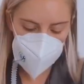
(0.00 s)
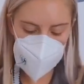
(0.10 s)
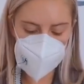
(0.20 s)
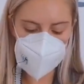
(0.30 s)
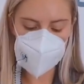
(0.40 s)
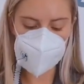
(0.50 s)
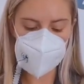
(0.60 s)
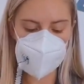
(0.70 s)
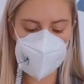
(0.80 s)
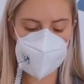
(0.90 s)
on,
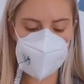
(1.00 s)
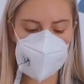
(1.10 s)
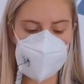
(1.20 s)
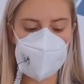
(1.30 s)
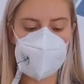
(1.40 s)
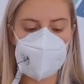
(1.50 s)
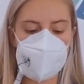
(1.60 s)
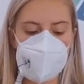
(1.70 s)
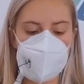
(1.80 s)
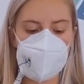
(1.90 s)

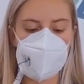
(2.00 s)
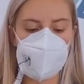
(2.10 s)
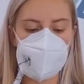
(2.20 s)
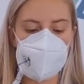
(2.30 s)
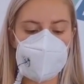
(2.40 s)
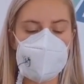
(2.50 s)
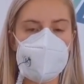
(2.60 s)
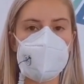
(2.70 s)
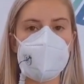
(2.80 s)
turn on the device.